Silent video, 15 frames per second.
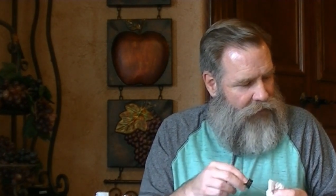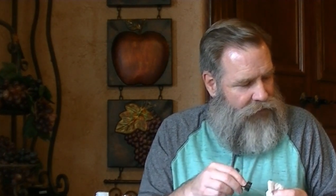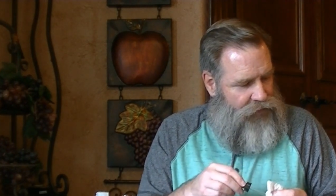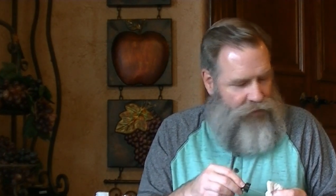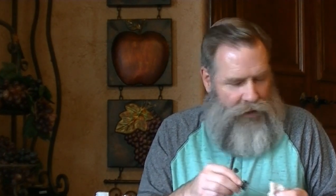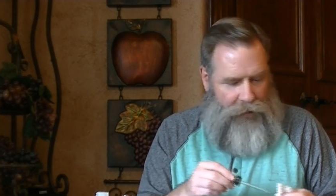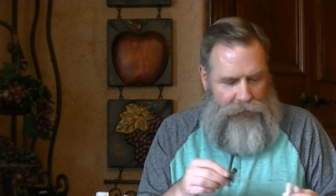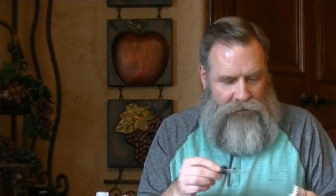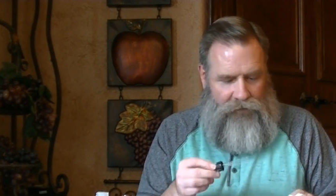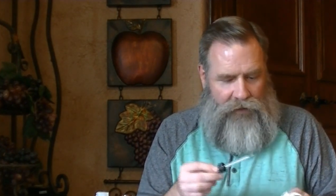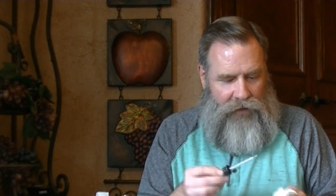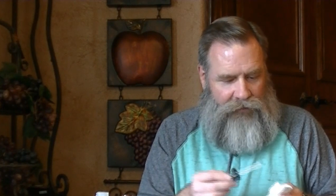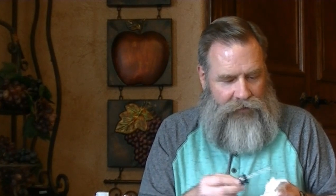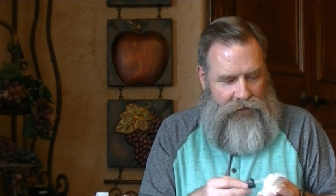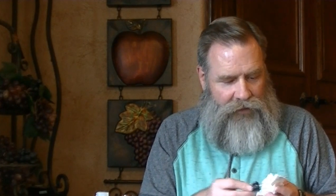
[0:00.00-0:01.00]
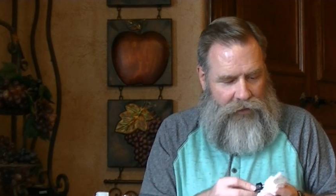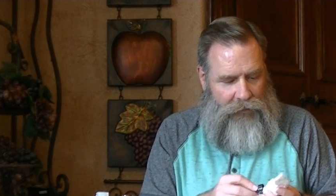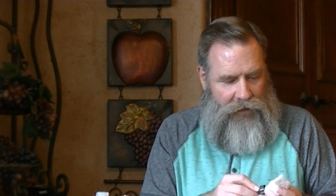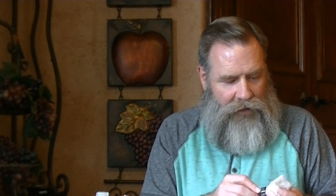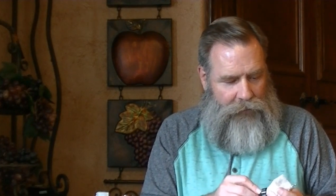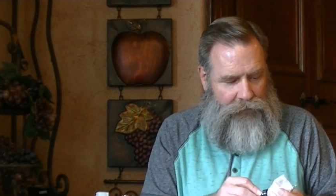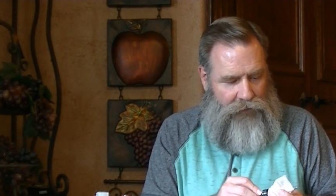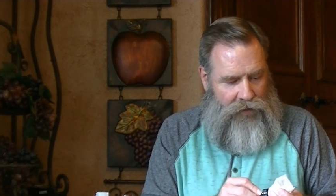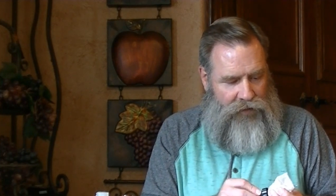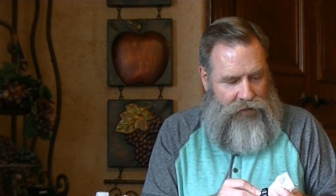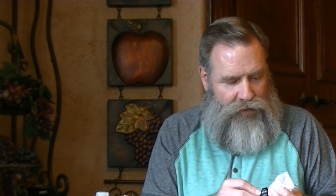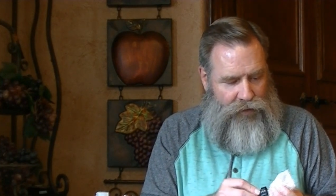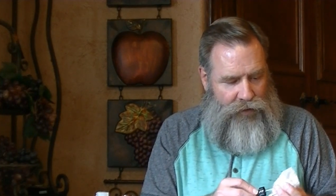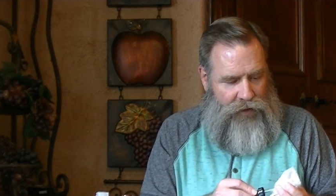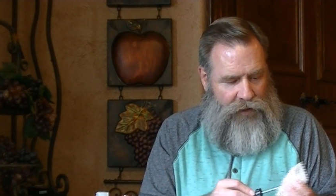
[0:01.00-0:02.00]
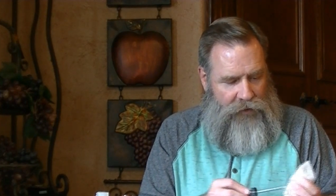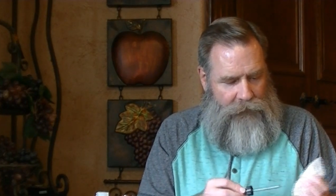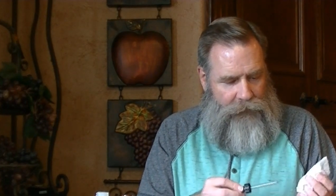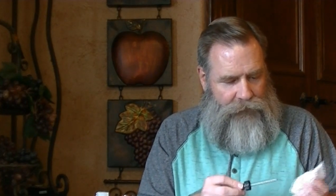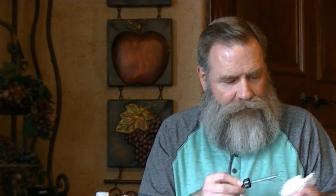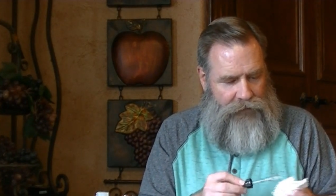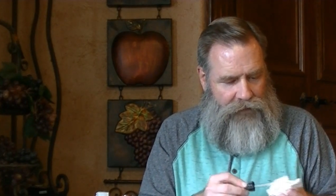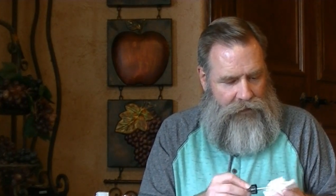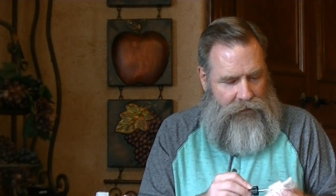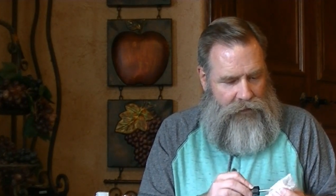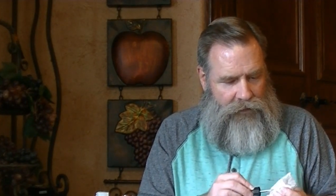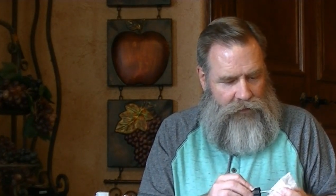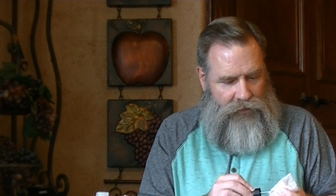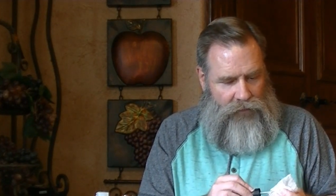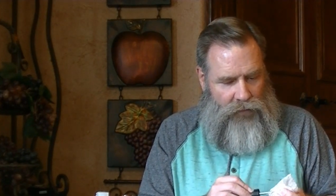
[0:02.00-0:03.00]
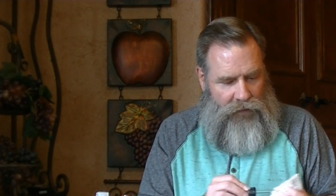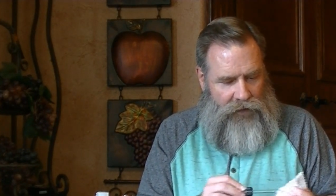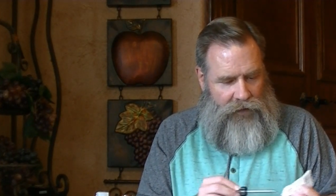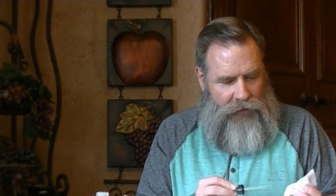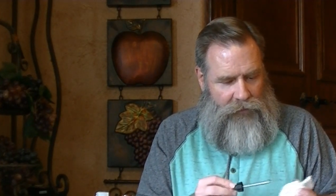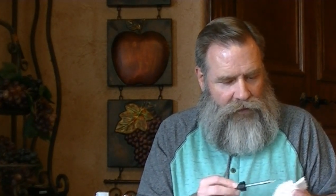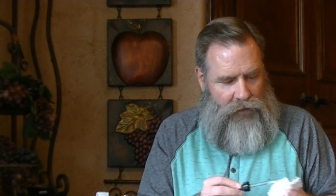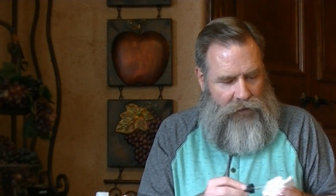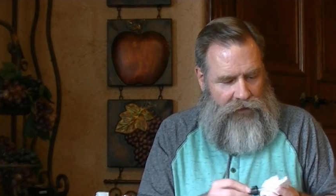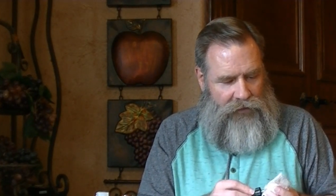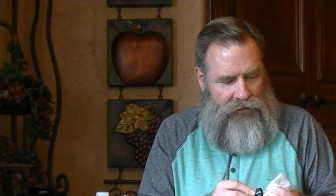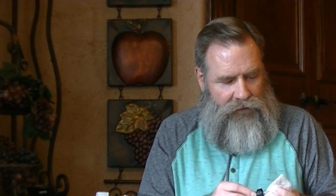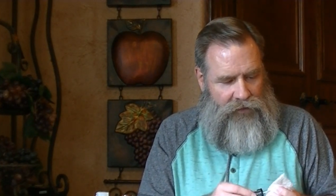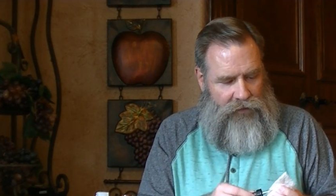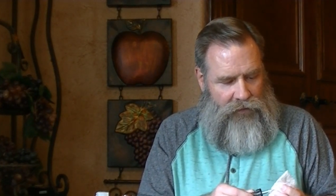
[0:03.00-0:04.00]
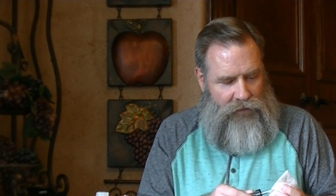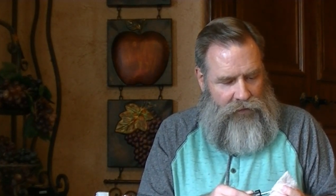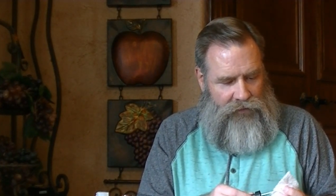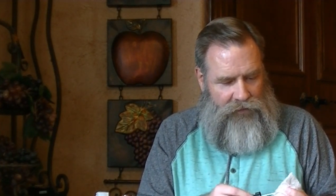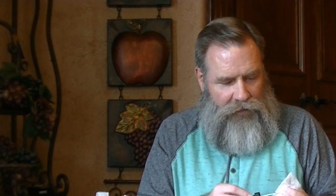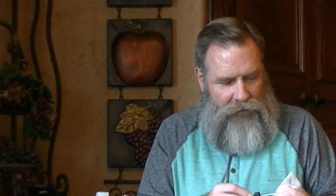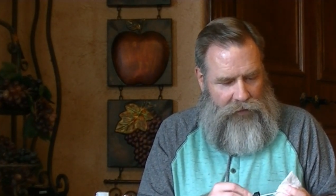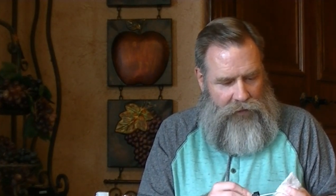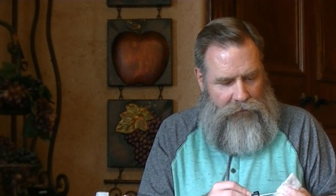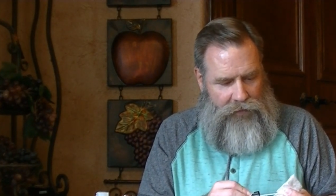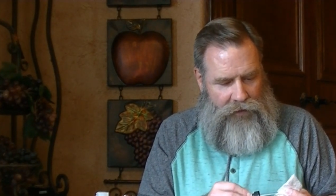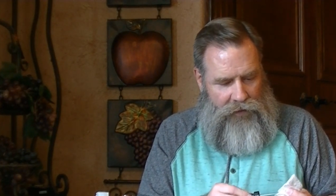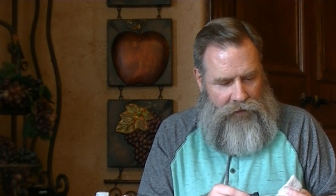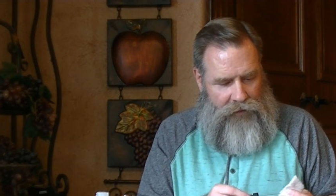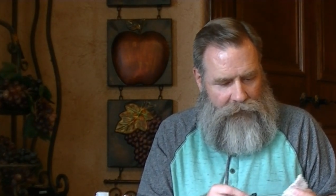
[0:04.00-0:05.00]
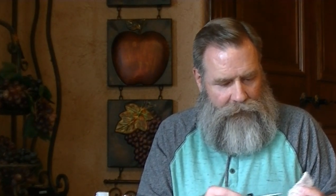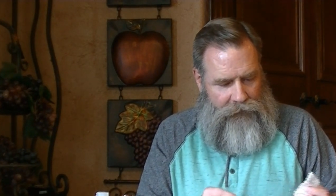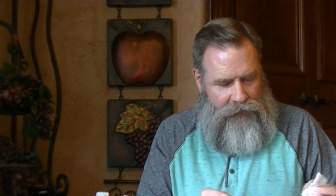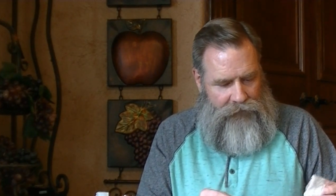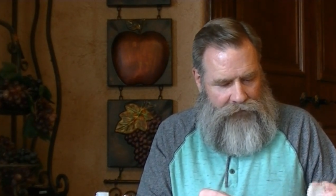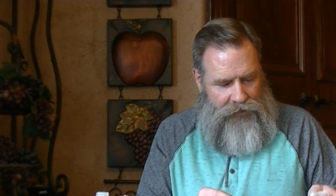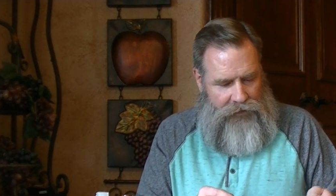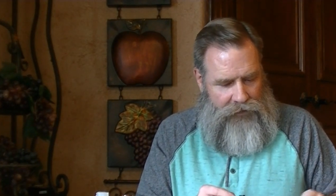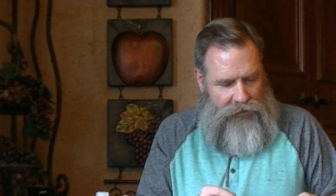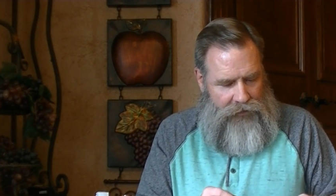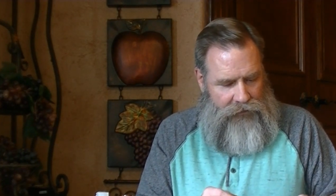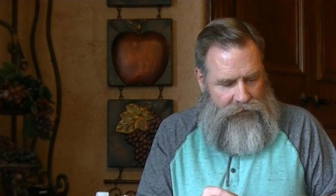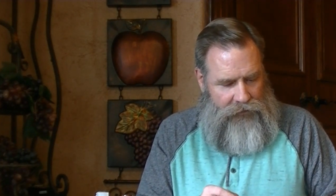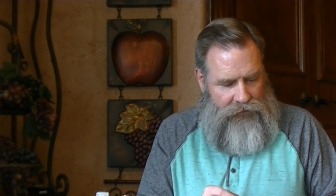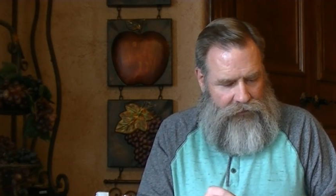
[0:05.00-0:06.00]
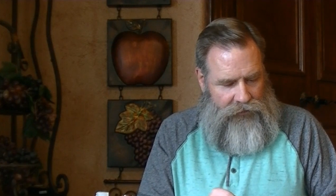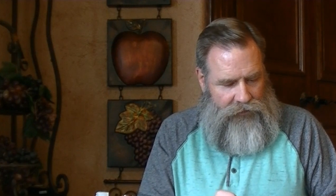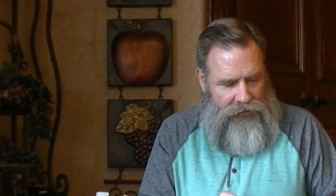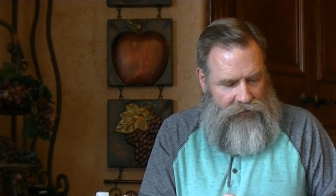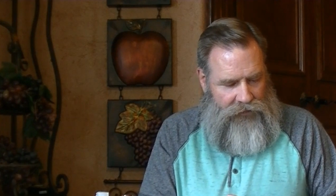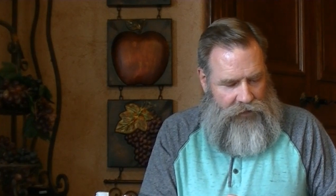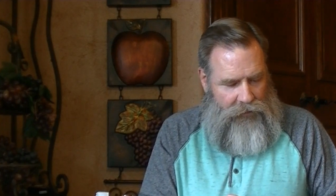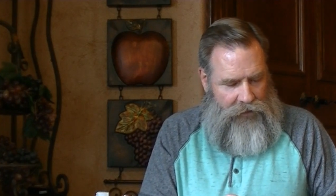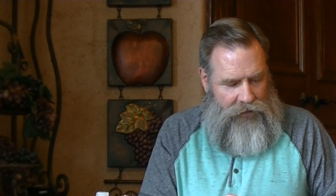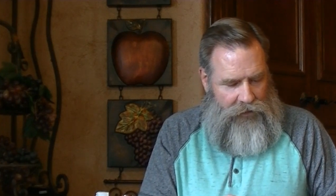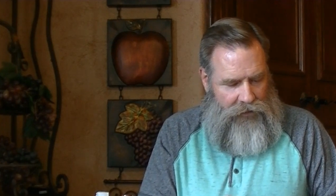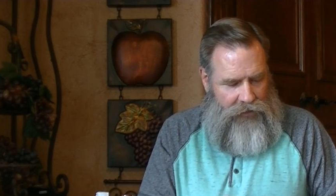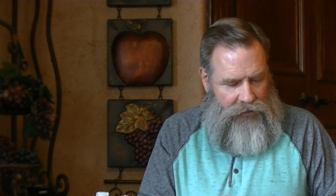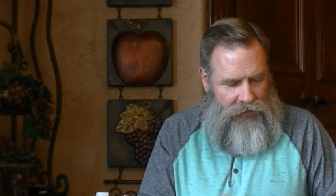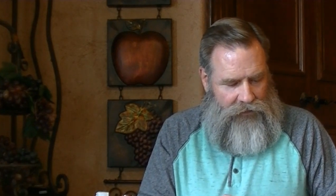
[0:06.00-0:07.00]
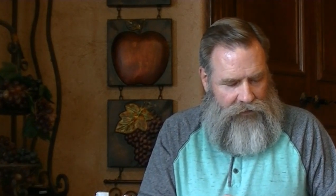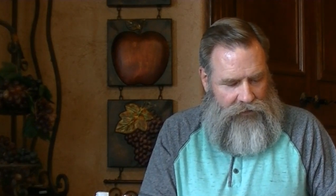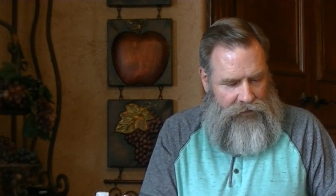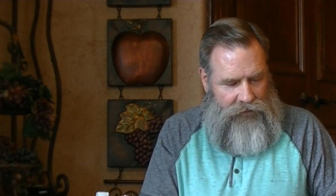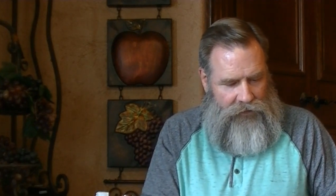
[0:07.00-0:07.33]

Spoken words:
drops left to get me up to 30. So what I'm going to do is I'm going to put in, since the cinnamon isn't